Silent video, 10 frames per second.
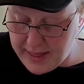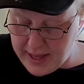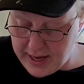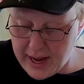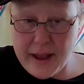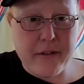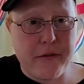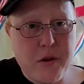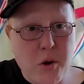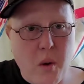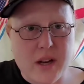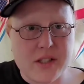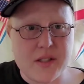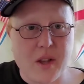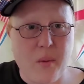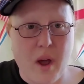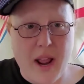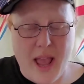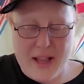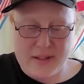then I have a few questions I want
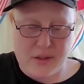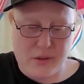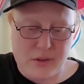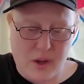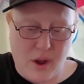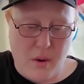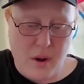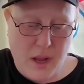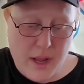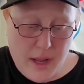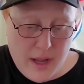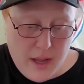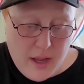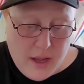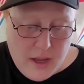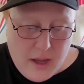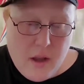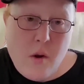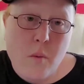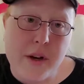to ask you. So
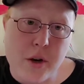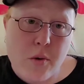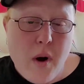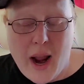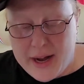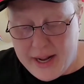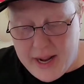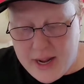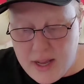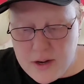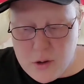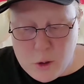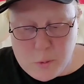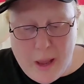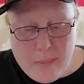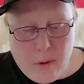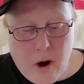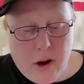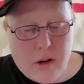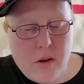when you're writing a newspaper
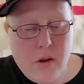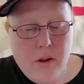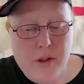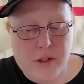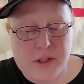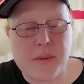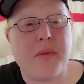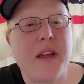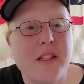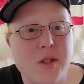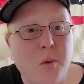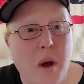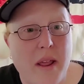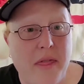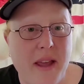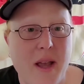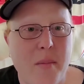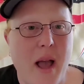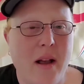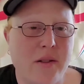article, there's some things you want to think
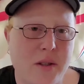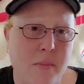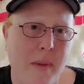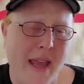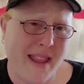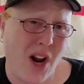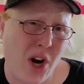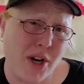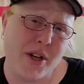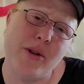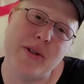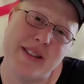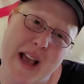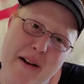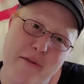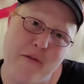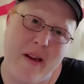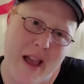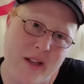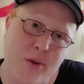about to make the article sound
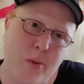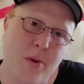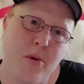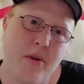factual,